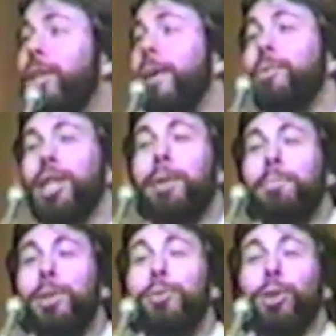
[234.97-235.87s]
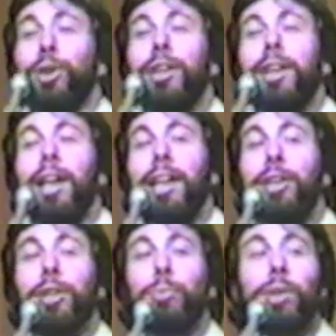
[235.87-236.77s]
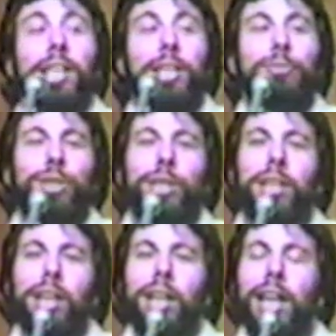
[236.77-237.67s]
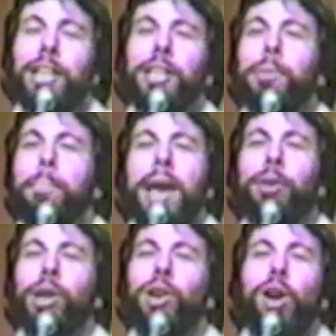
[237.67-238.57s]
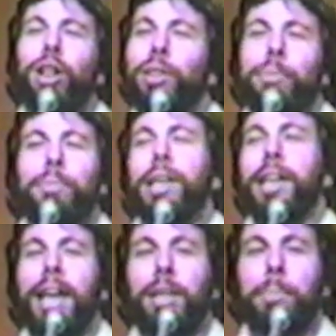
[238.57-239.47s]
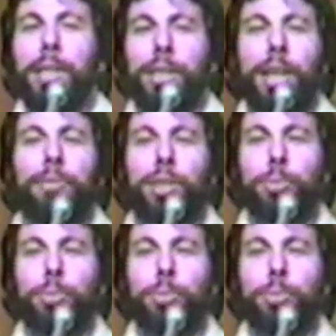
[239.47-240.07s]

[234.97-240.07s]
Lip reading: That was a computer, and you could really use it. And it didn't matter at all that it had to be, you'd have some